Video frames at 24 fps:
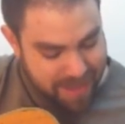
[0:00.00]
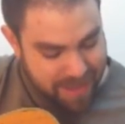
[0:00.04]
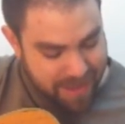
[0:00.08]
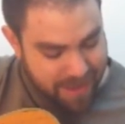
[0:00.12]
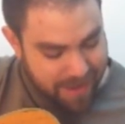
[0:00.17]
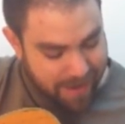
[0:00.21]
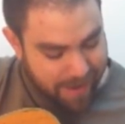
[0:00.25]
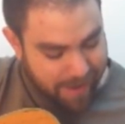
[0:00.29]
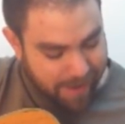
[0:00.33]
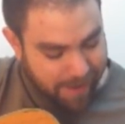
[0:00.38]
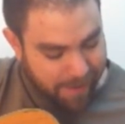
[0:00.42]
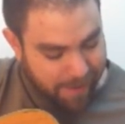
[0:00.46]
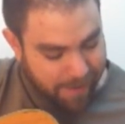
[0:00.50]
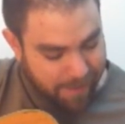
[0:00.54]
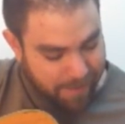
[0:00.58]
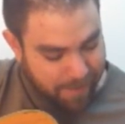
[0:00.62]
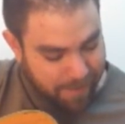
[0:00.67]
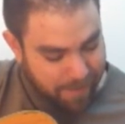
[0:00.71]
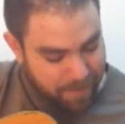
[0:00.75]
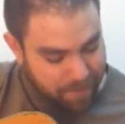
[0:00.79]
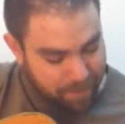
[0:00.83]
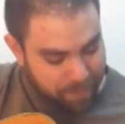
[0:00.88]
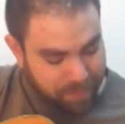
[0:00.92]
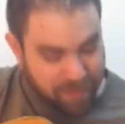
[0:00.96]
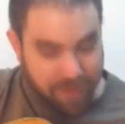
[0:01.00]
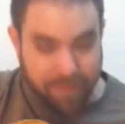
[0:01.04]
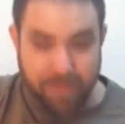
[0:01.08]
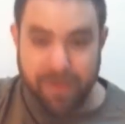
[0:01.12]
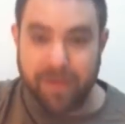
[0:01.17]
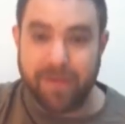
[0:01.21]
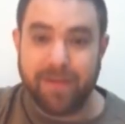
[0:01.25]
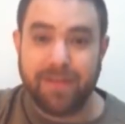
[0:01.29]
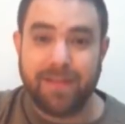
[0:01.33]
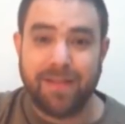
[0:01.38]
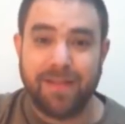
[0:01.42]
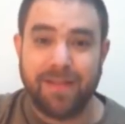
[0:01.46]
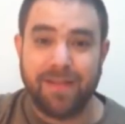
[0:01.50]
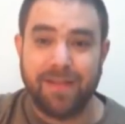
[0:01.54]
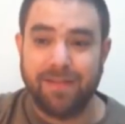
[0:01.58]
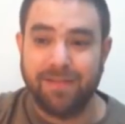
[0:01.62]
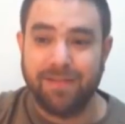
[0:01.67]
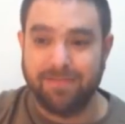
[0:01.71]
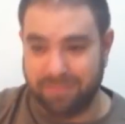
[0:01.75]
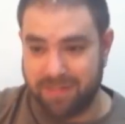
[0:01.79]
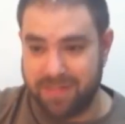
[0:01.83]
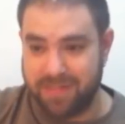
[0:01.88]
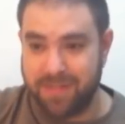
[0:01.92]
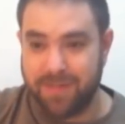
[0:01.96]
Um,
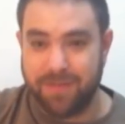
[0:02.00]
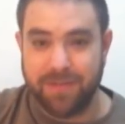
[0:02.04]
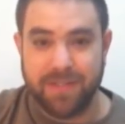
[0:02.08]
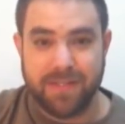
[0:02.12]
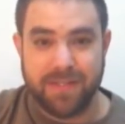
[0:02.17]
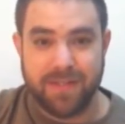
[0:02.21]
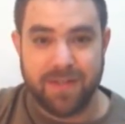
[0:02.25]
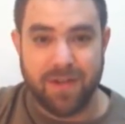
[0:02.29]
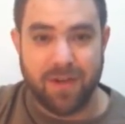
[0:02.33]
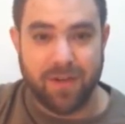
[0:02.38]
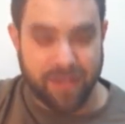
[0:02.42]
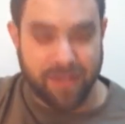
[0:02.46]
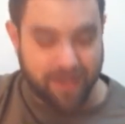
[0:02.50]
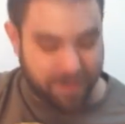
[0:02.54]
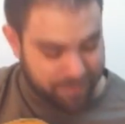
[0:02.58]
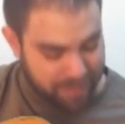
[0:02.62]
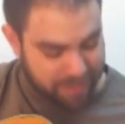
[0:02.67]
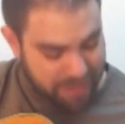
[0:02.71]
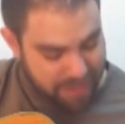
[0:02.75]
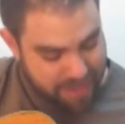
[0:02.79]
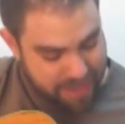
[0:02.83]
apparently, so is talking.